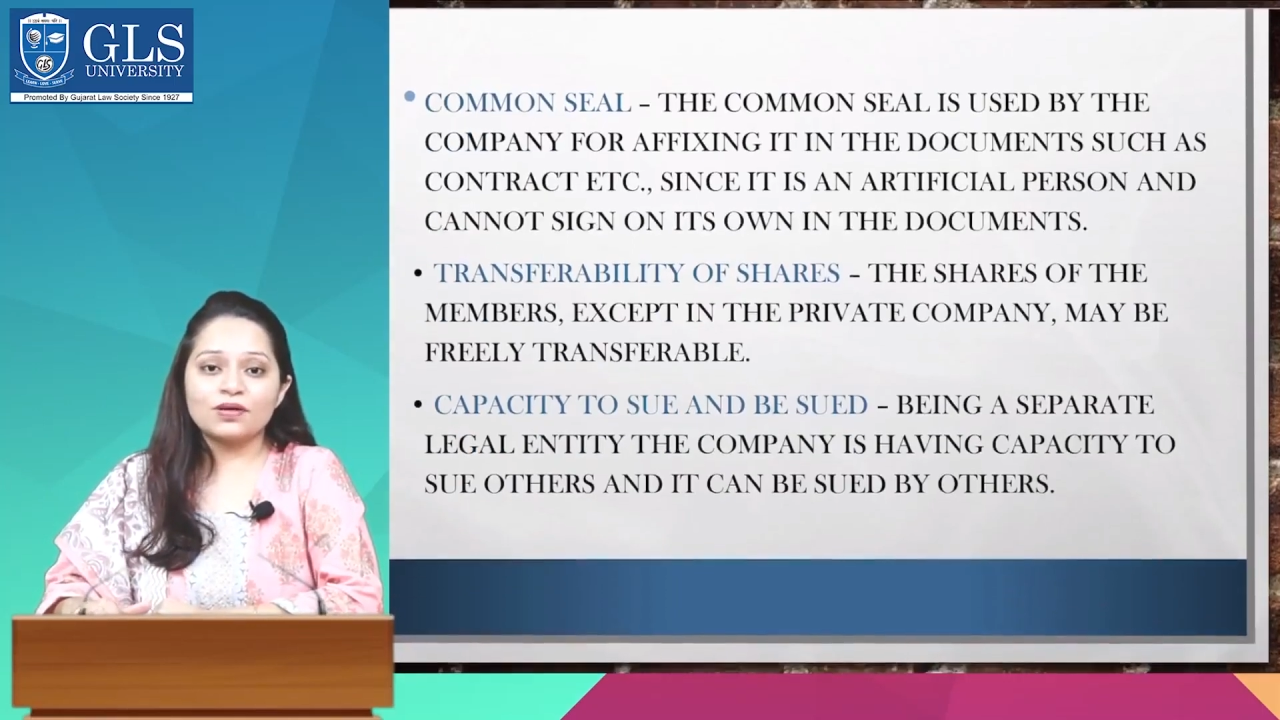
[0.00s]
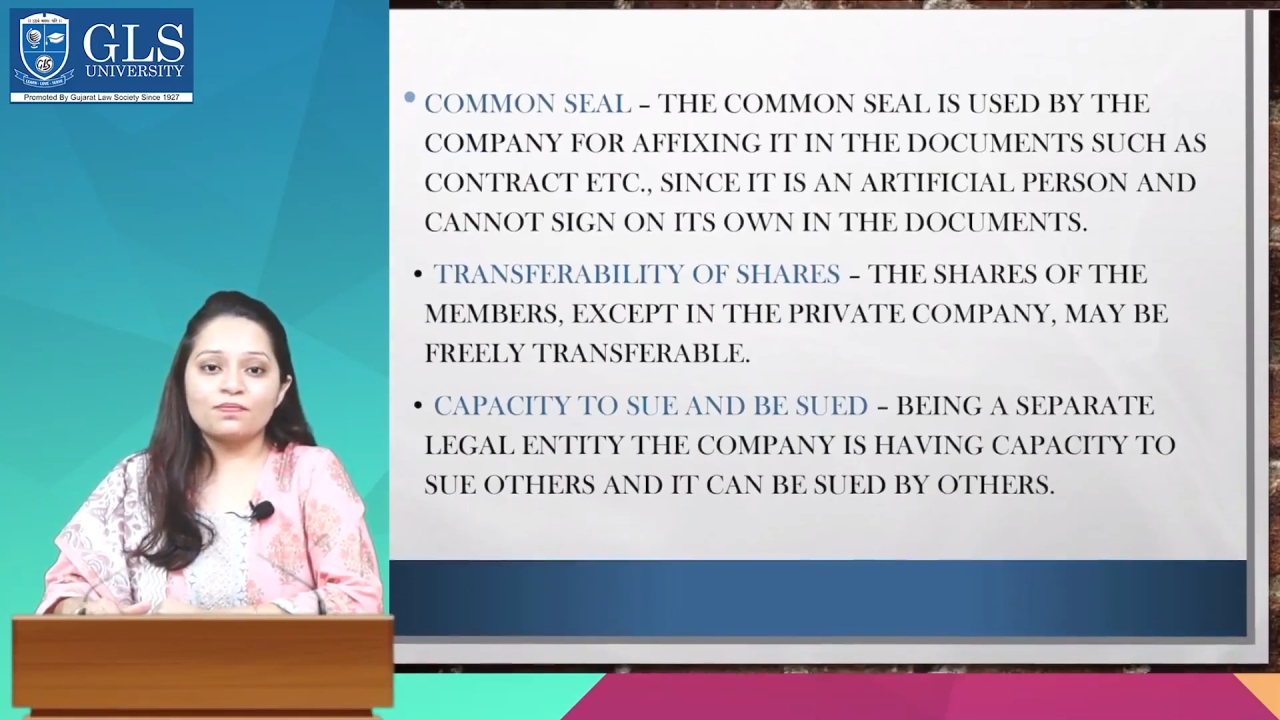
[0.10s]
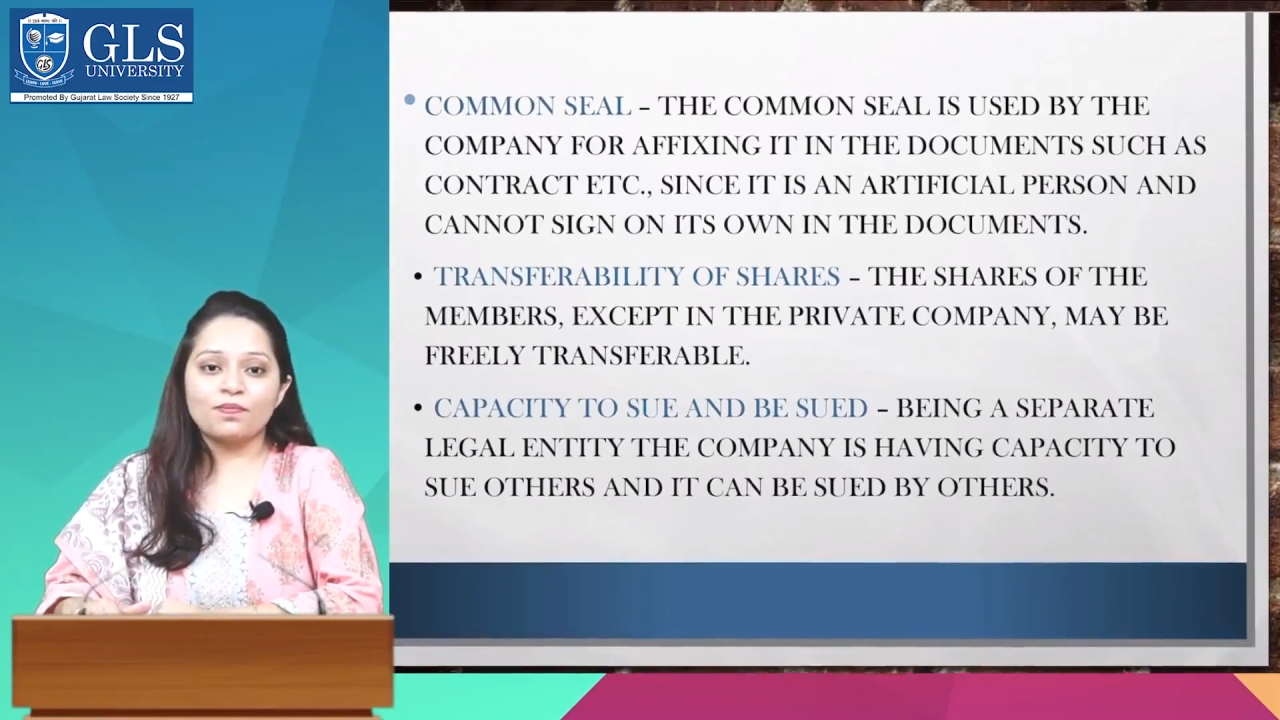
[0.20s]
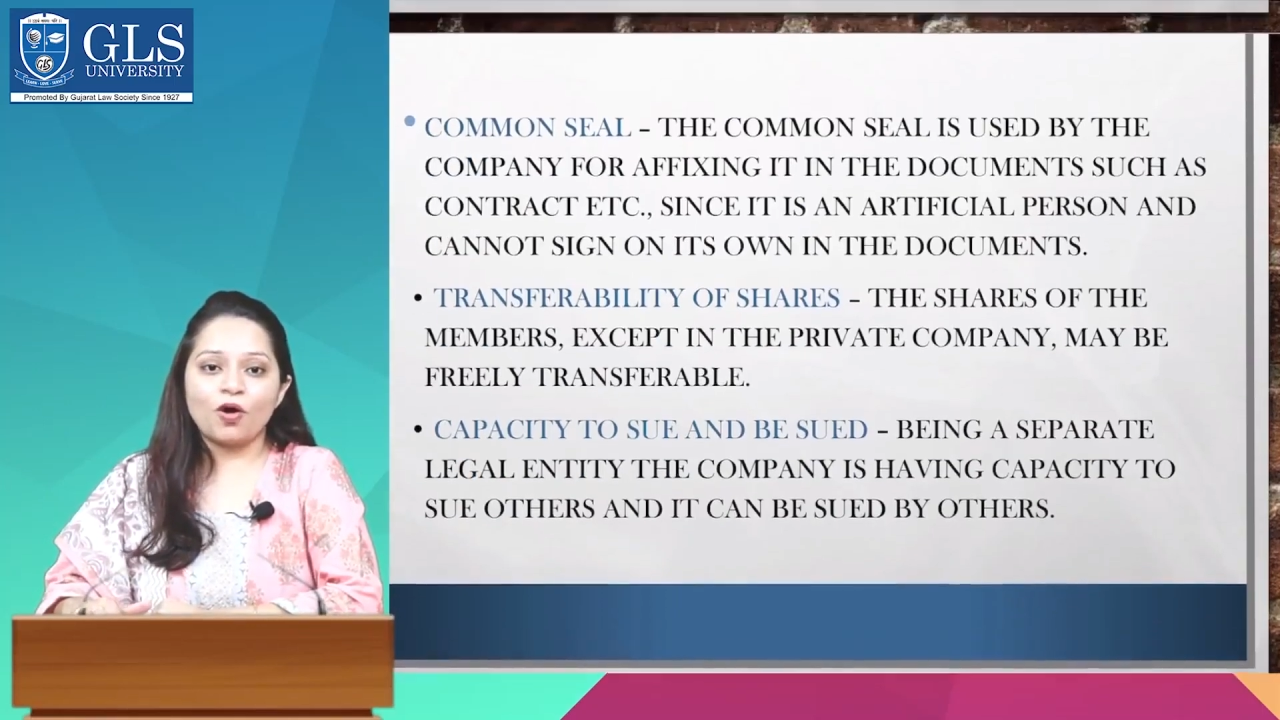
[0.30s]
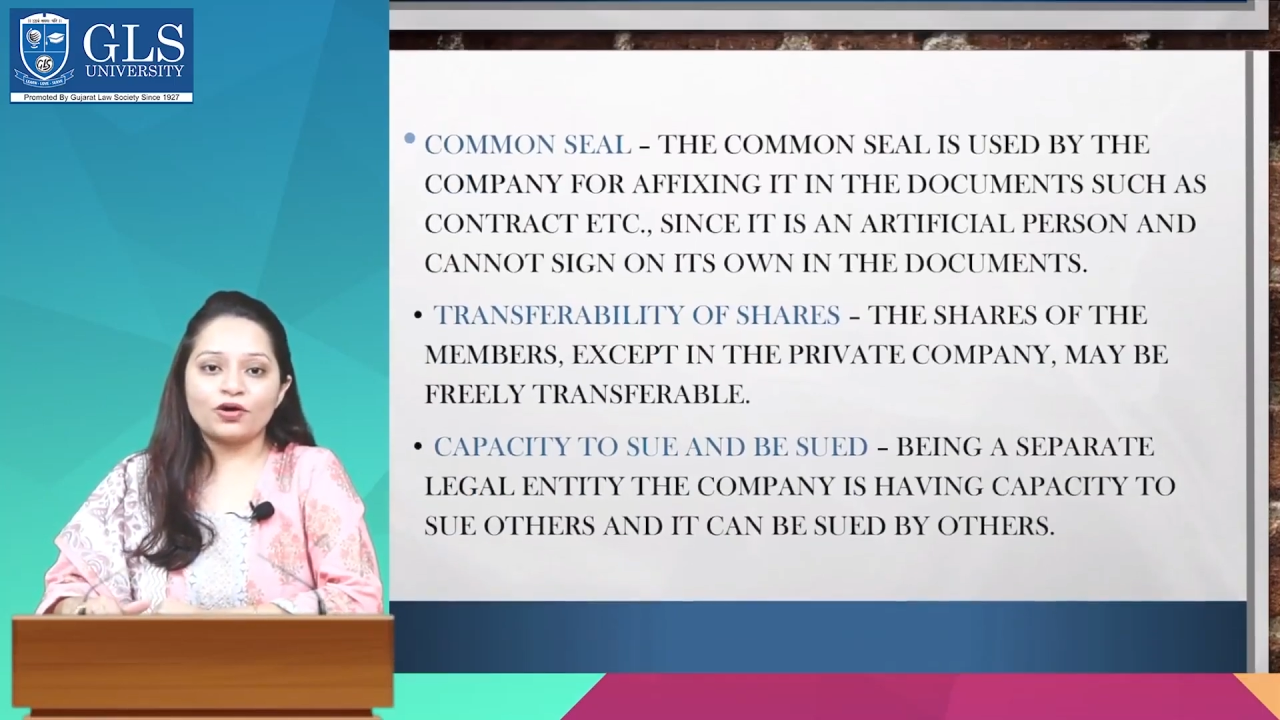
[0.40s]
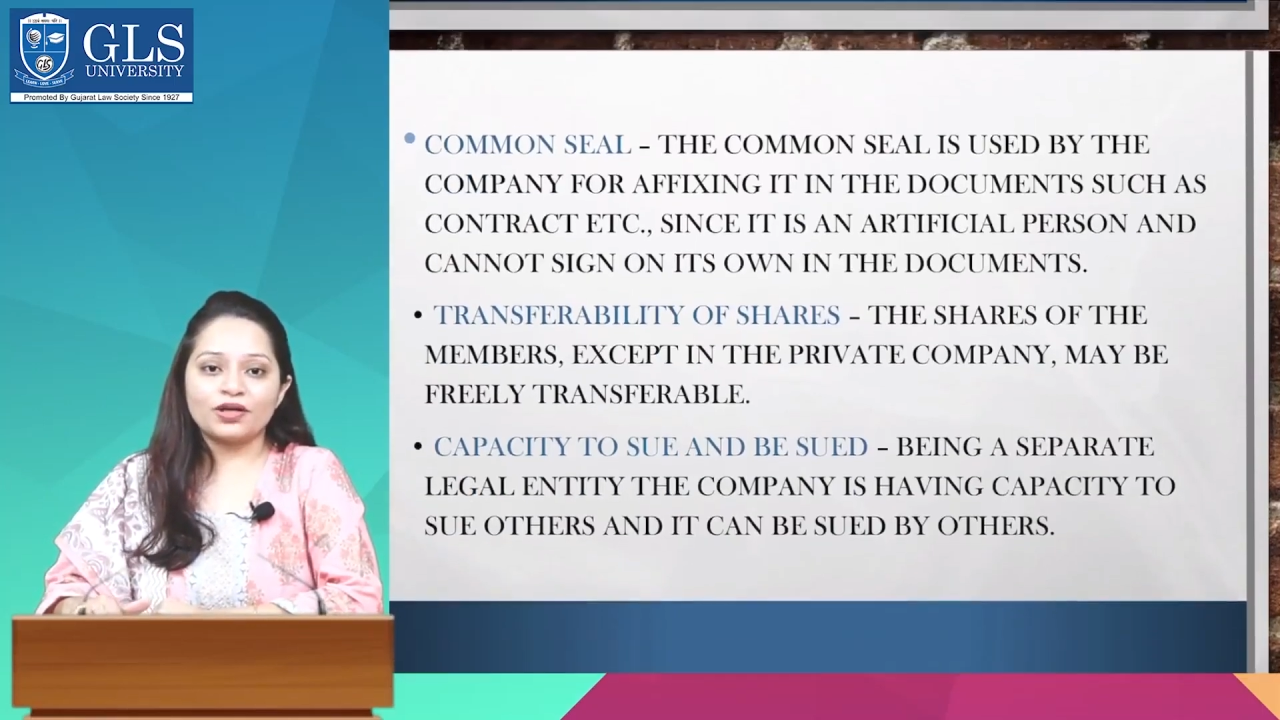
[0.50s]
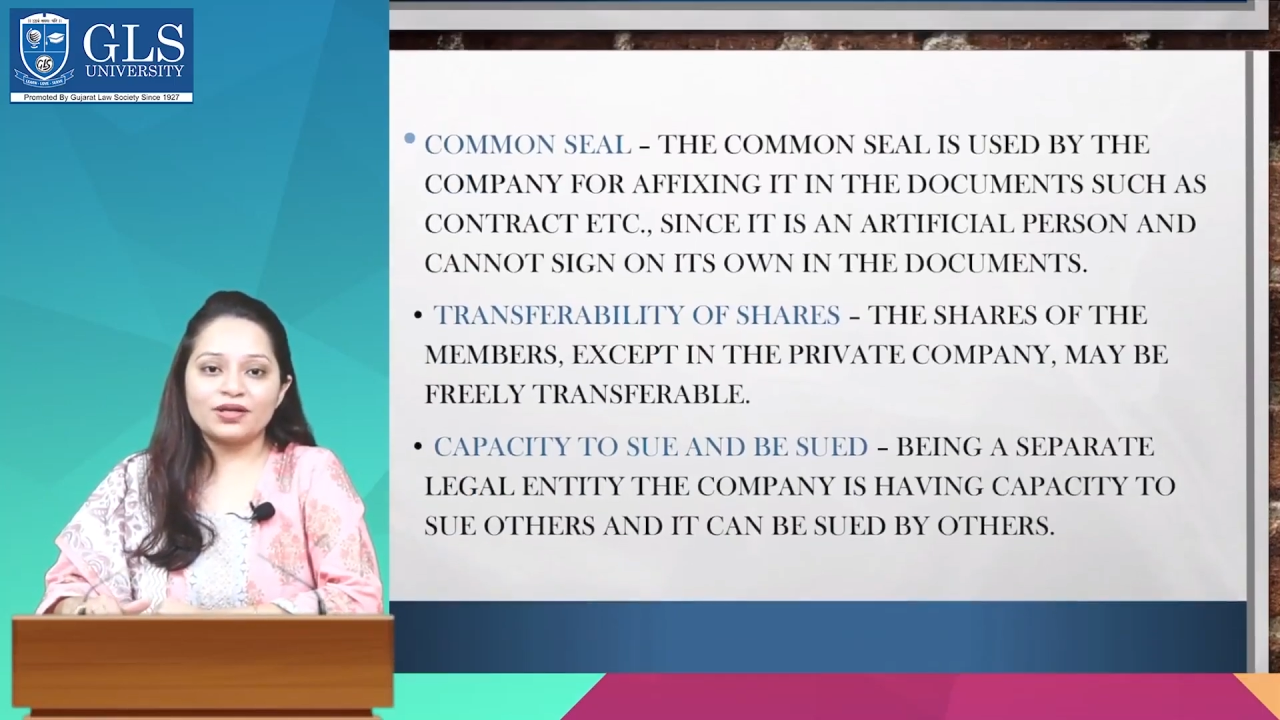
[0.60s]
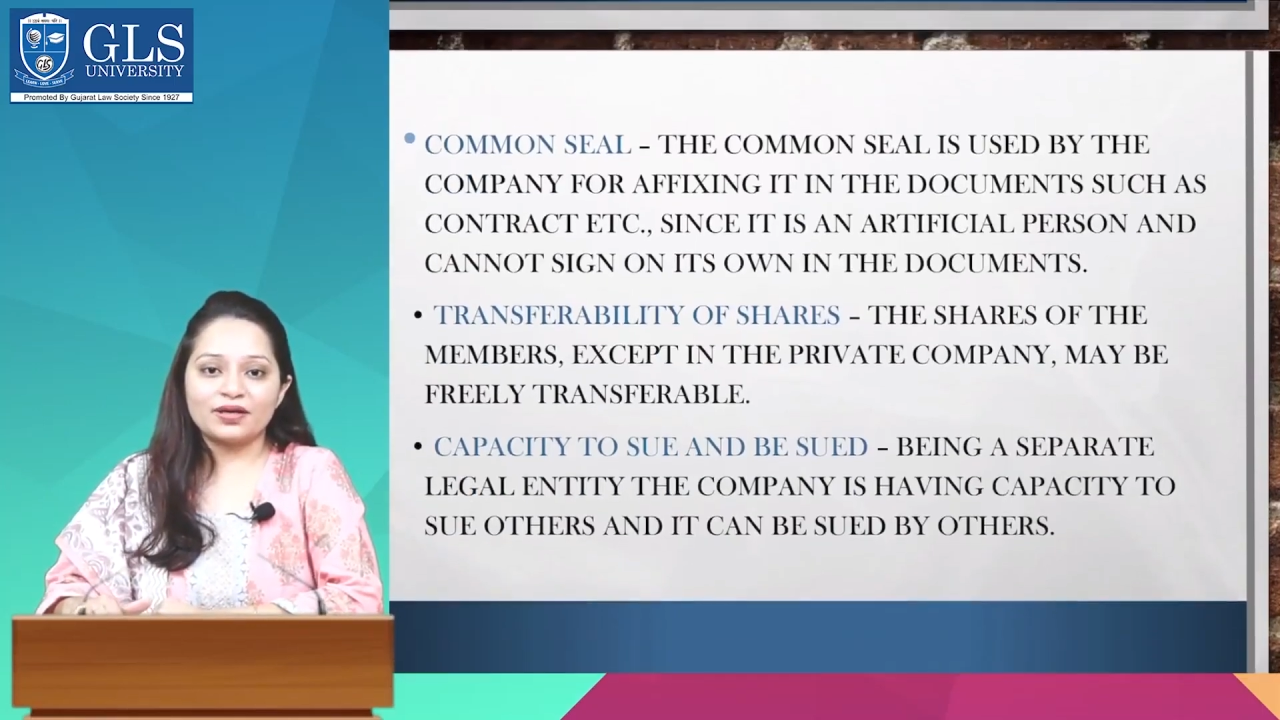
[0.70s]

important